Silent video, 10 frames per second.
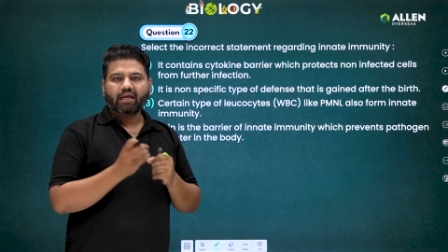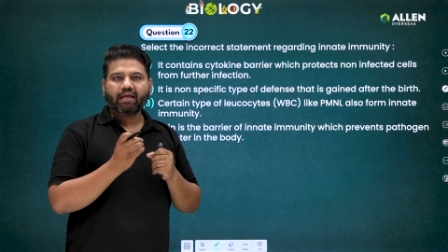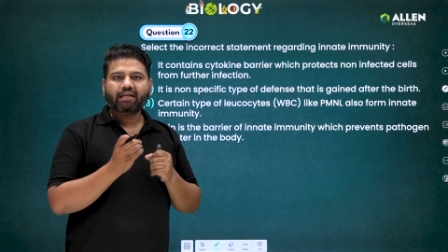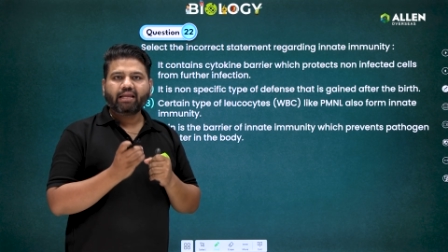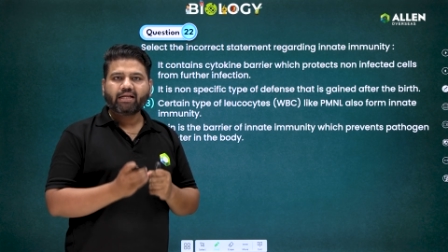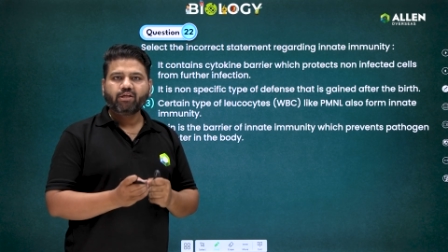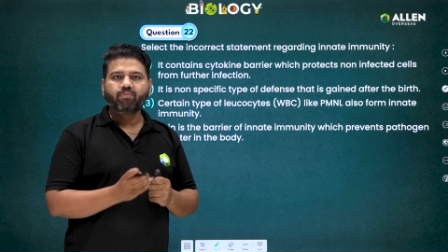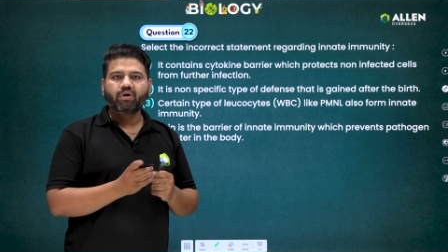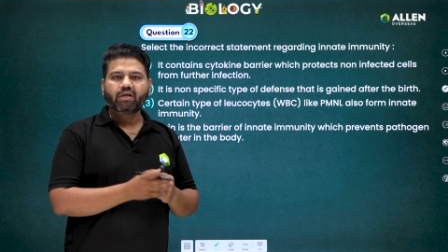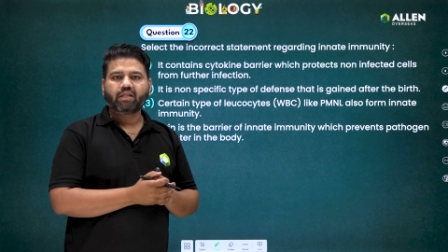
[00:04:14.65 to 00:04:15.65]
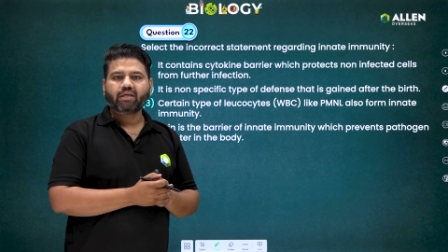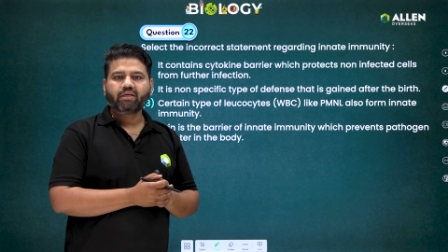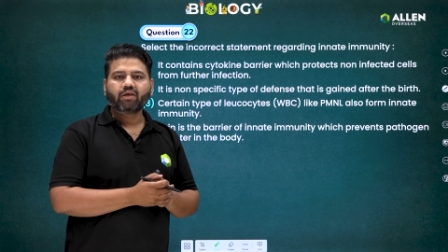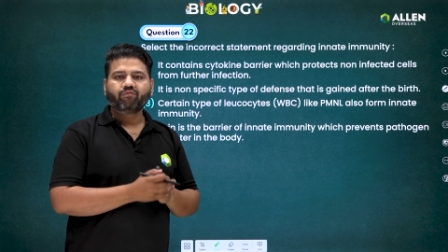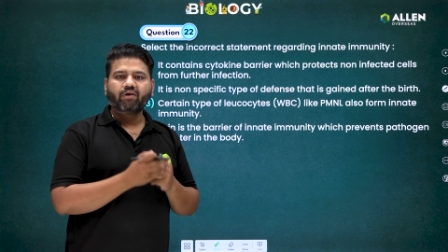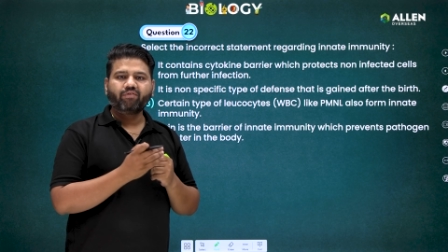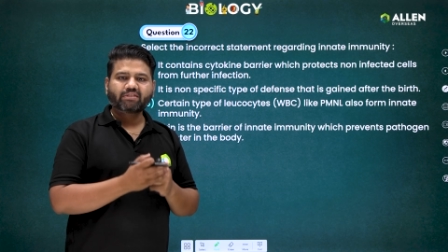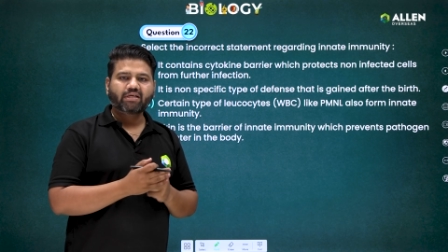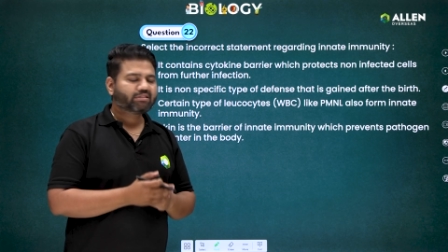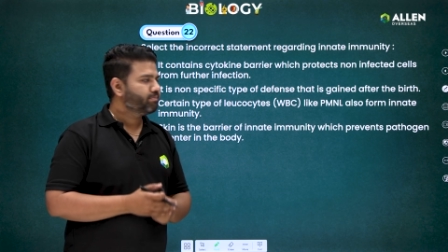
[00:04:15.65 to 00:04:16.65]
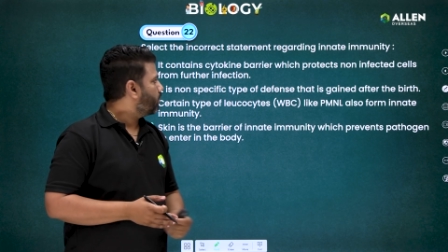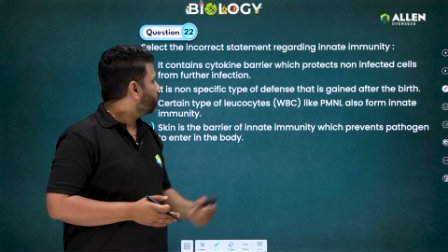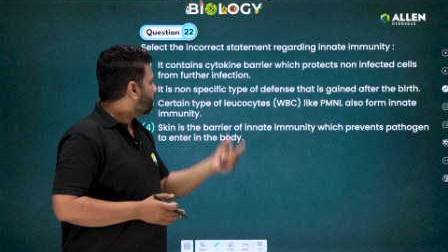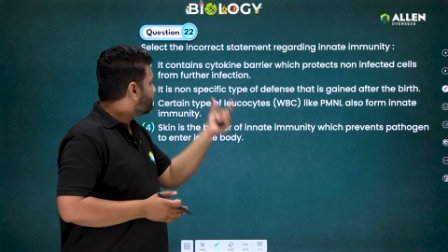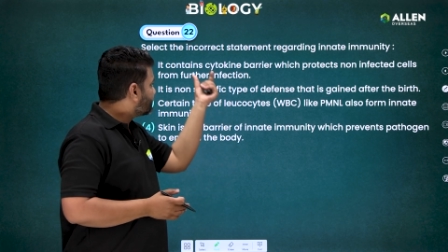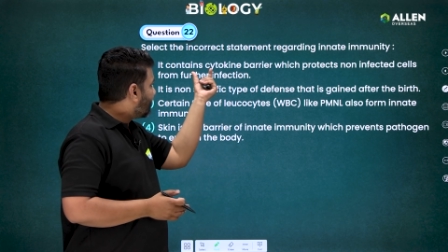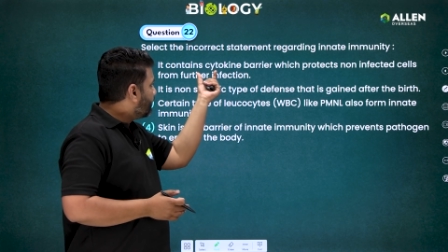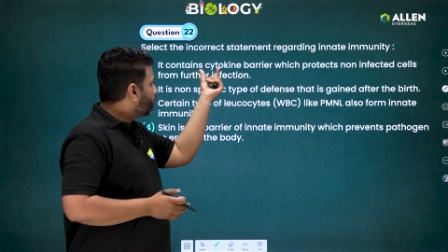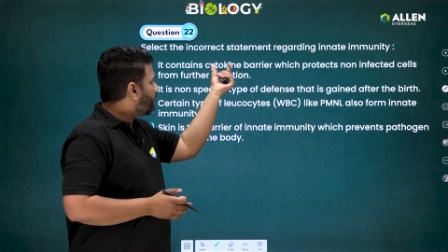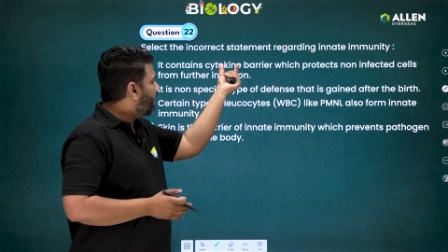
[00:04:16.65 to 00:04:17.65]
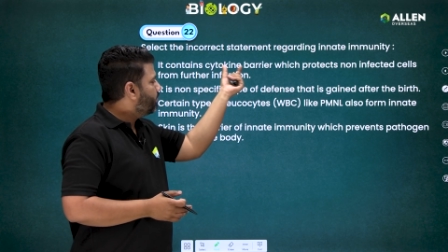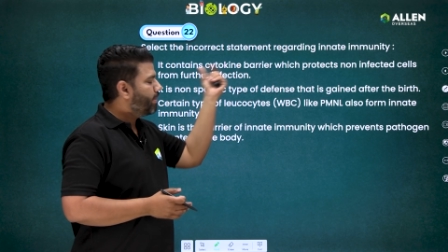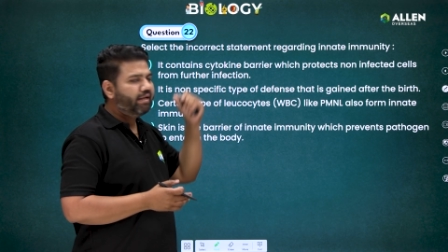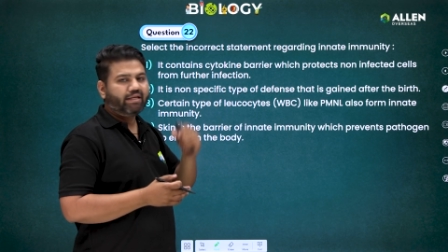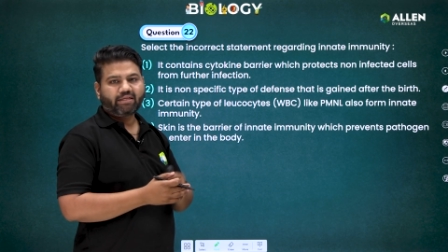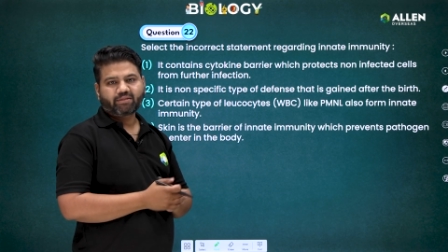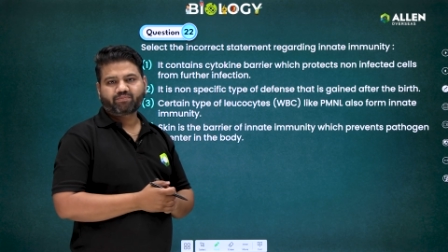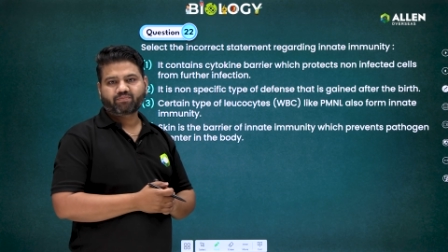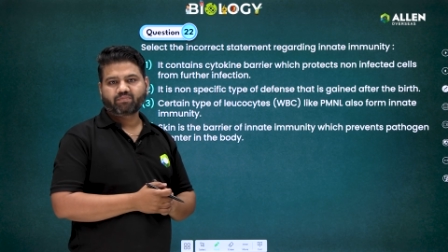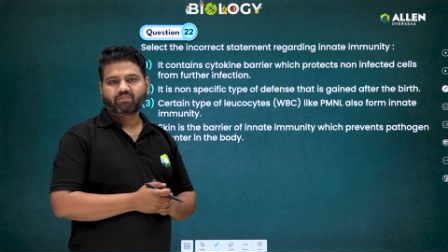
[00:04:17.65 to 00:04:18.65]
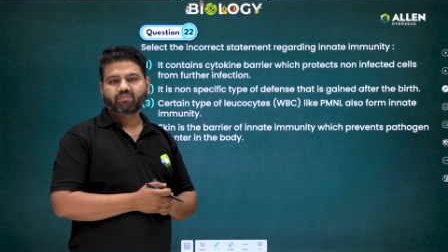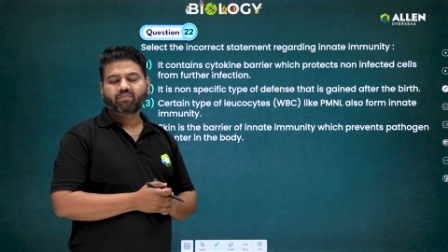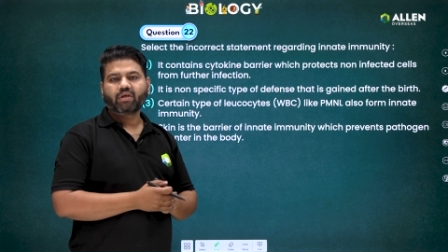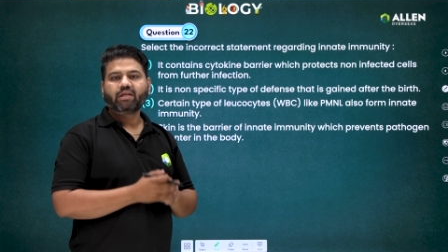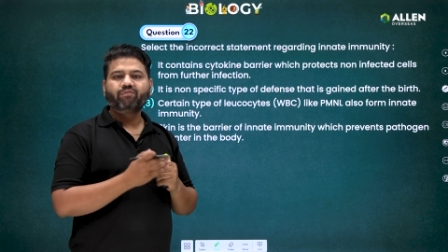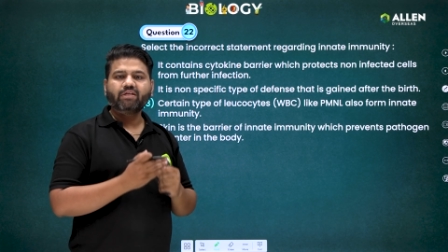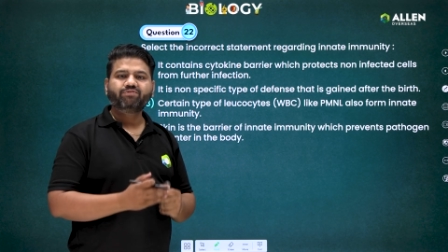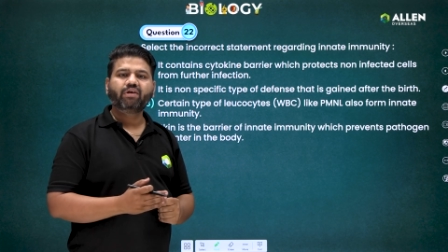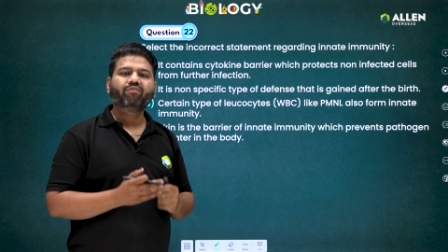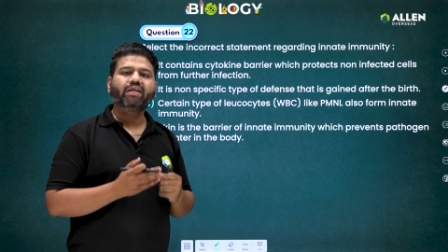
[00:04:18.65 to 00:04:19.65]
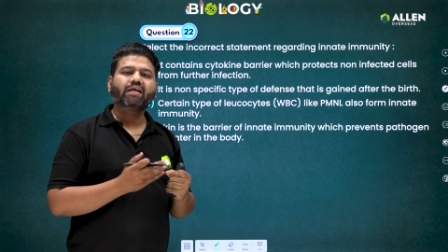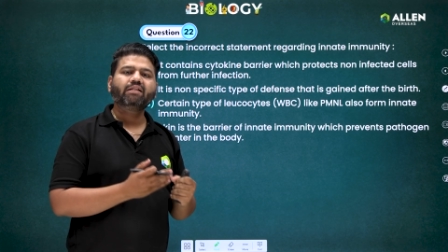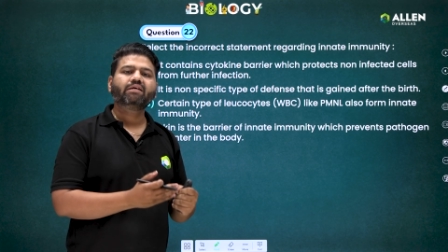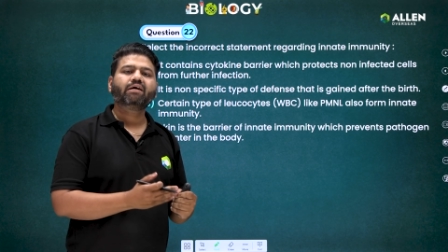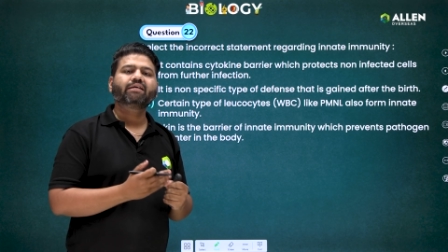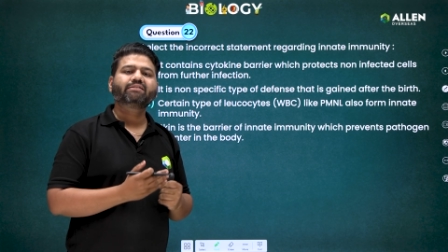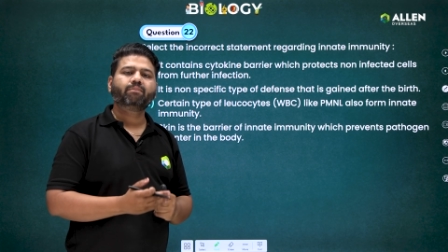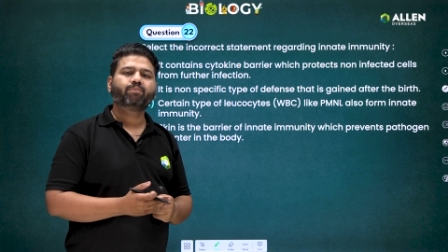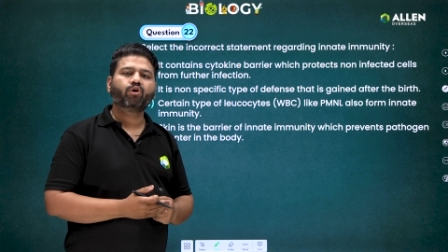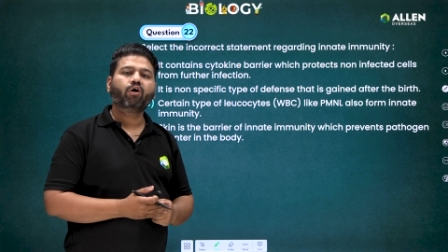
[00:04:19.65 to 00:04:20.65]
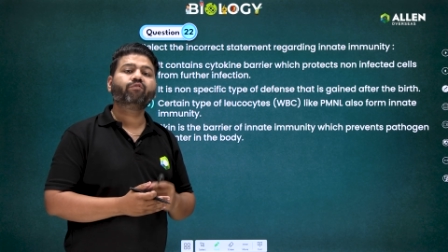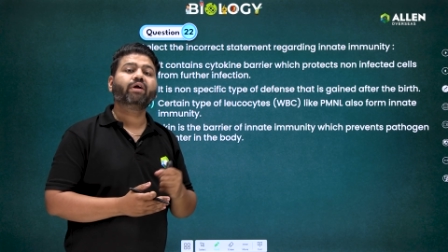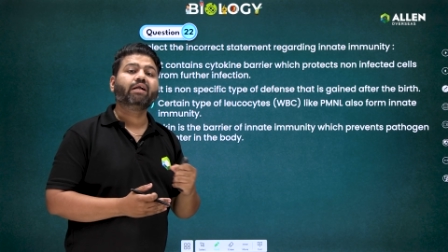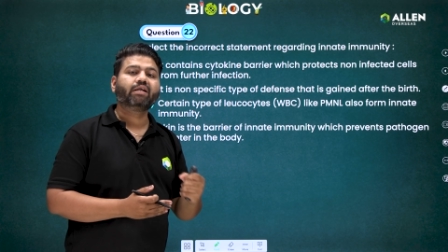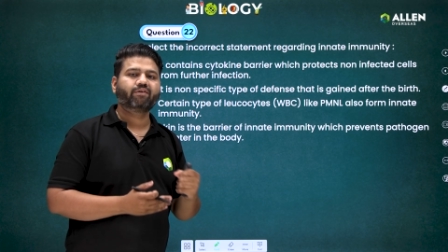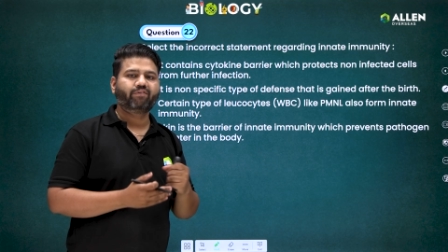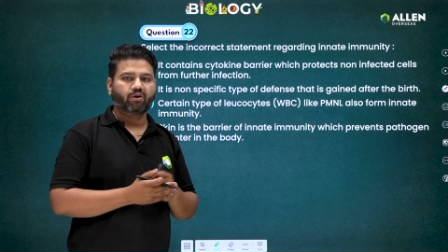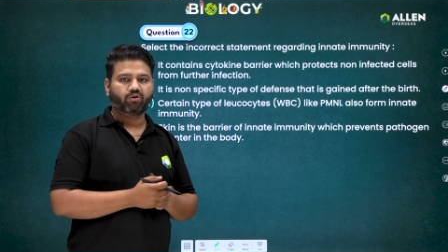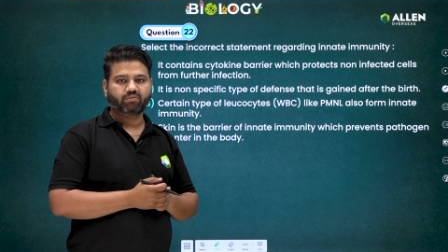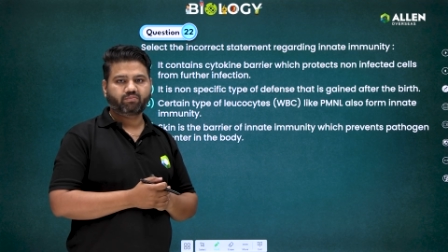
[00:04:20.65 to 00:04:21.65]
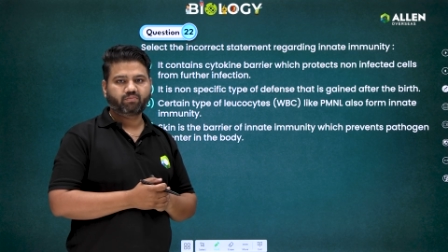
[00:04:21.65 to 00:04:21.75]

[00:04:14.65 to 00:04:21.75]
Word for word: Innate immunity, we have discussed about cytokine barrier in which we have taken the example of interferon.